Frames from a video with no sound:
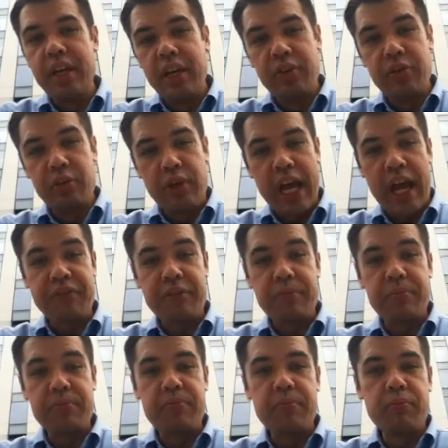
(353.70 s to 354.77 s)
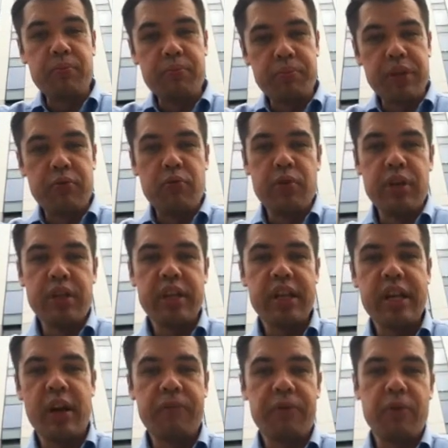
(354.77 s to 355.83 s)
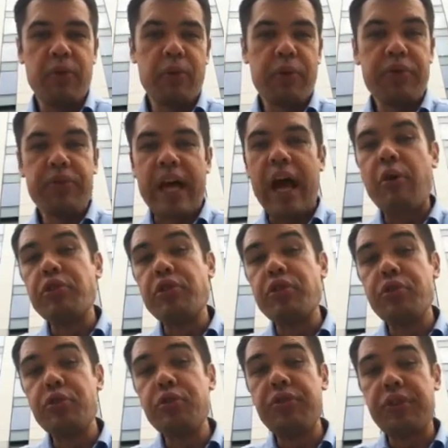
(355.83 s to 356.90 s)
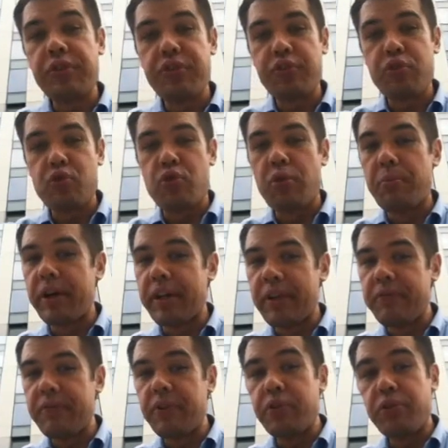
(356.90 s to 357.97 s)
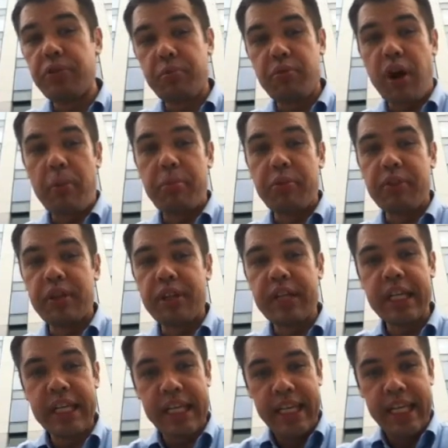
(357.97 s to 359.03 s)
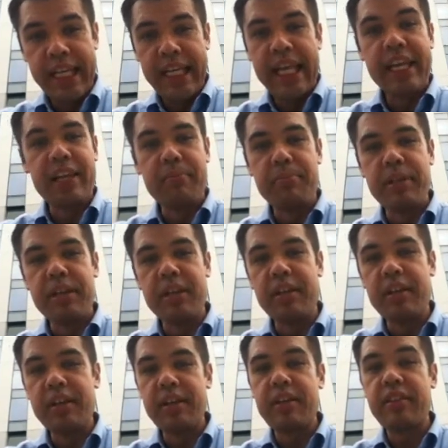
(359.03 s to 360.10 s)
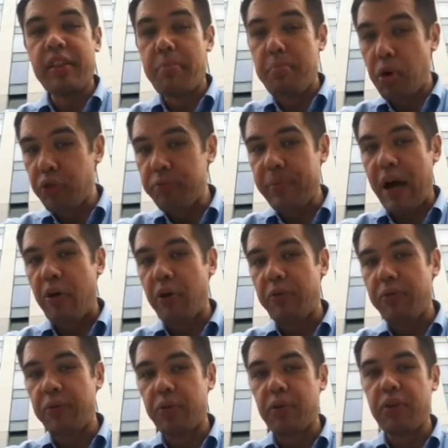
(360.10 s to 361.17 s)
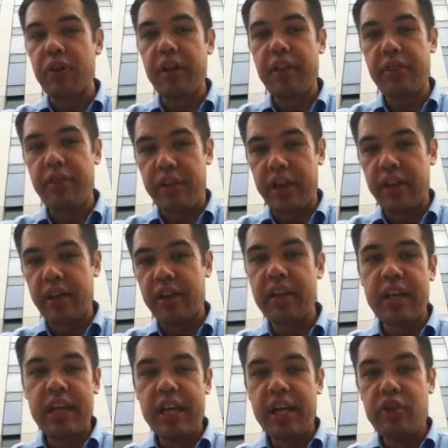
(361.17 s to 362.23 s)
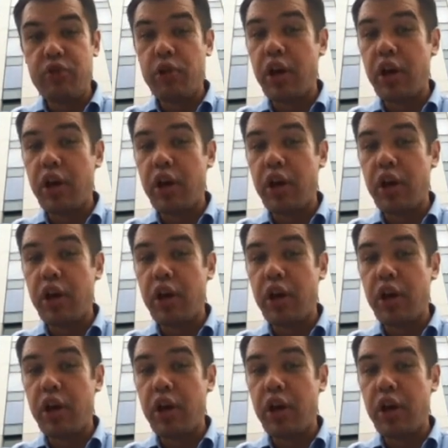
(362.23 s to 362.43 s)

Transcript: So you have to be really careful with how you use this tool, but if you use it properly, it can be the most powerful thing to